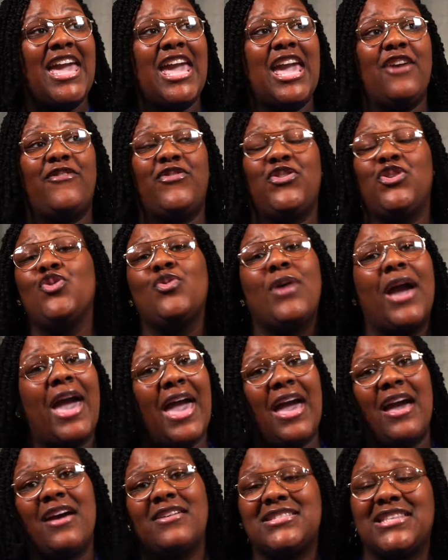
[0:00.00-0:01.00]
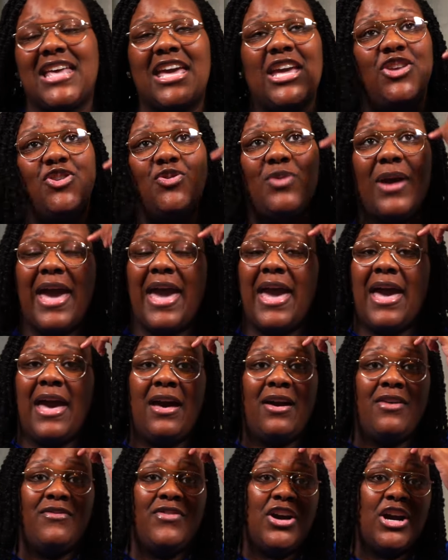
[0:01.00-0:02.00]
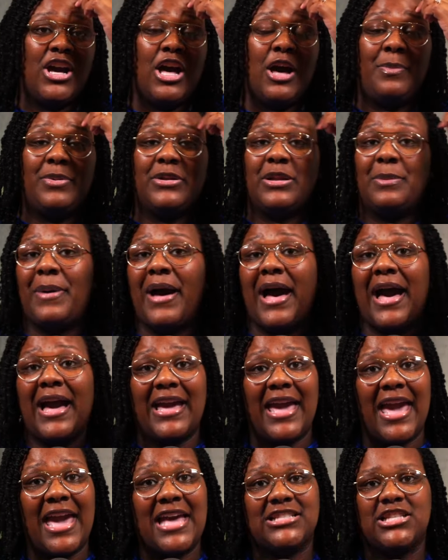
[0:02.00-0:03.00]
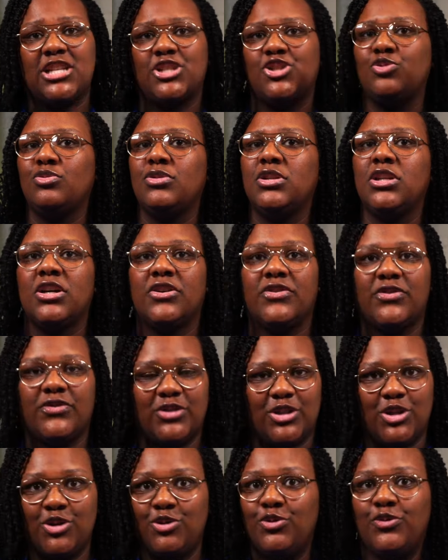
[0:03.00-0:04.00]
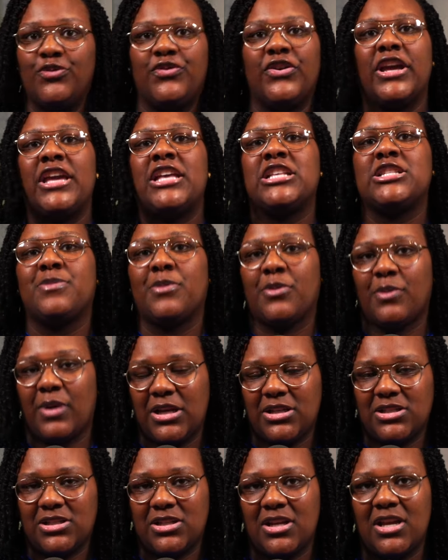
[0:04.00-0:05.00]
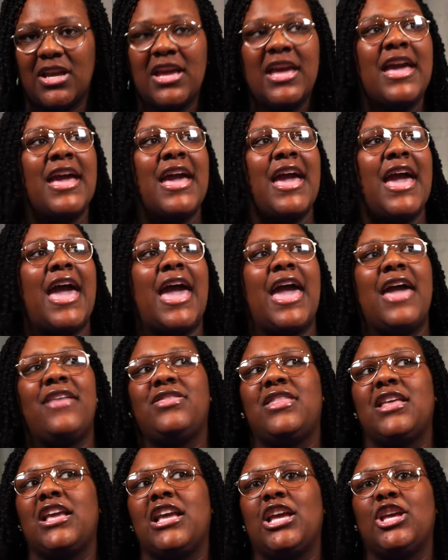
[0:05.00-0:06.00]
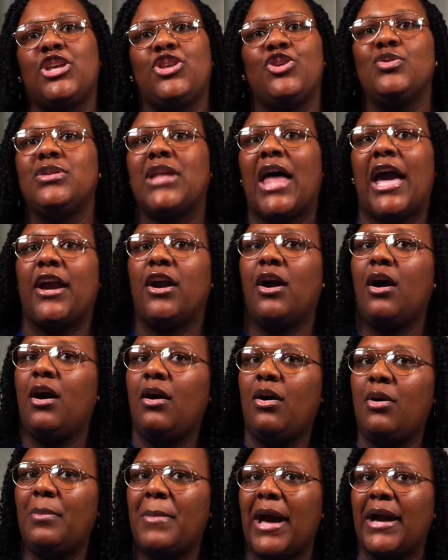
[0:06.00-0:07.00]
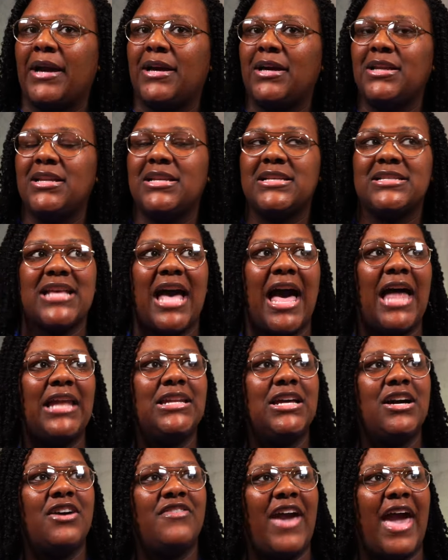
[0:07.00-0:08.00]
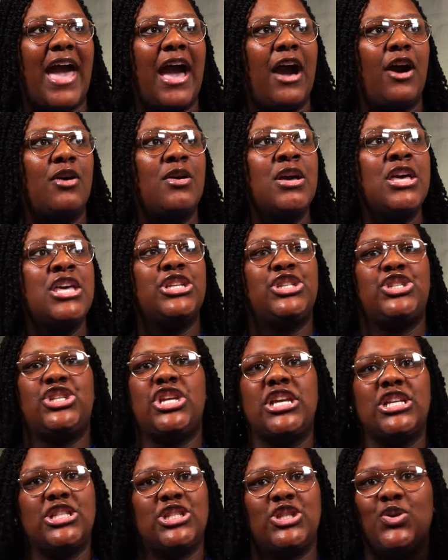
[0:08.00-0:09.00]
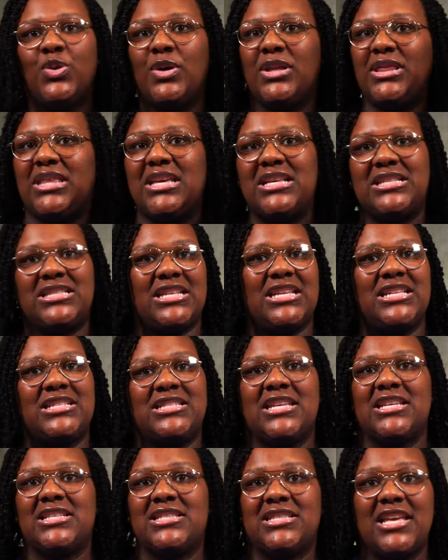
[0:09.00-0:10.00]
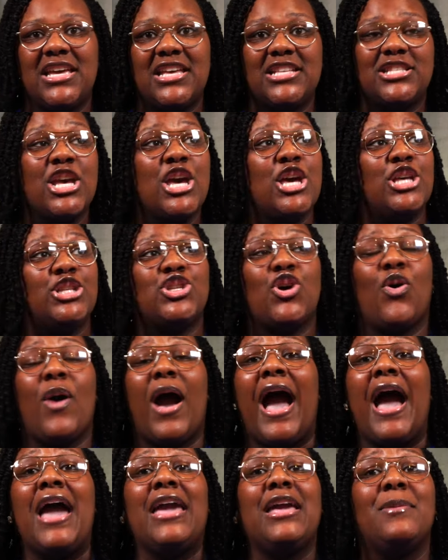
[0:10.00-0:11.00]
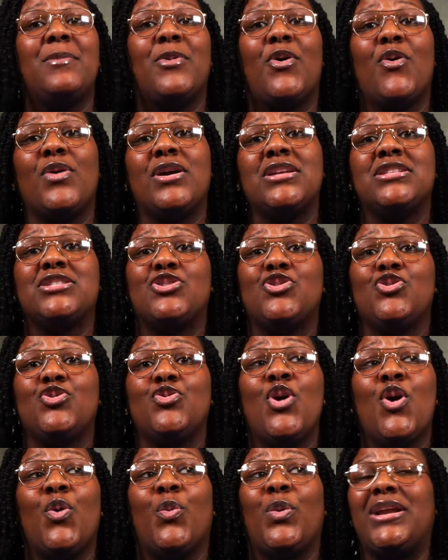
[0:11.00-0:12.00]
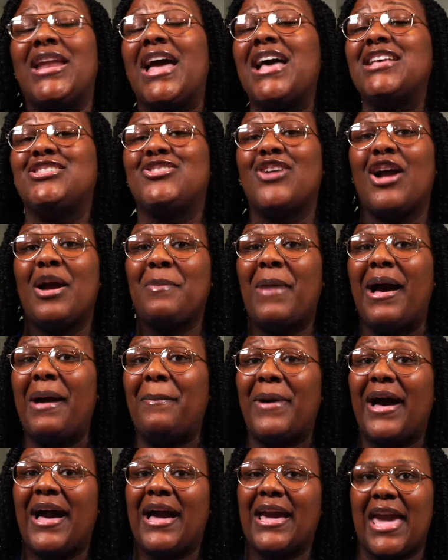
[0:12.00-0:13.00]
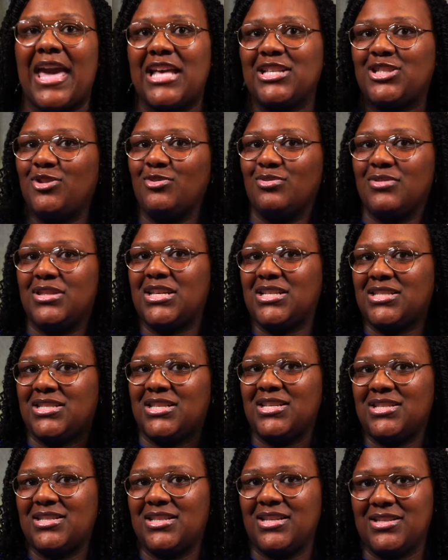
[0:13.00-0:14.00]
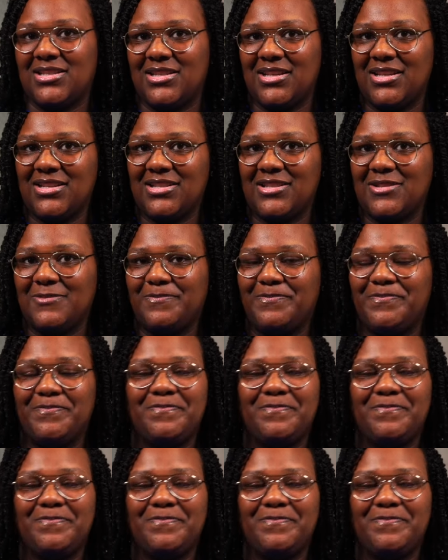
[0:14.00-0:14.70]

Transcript: If you have, say you have a couple of podcasts that you look to for inspiration, and then you like, oh my goodness, I love how she is doing this. So I am going to, when I start my podcast, do this.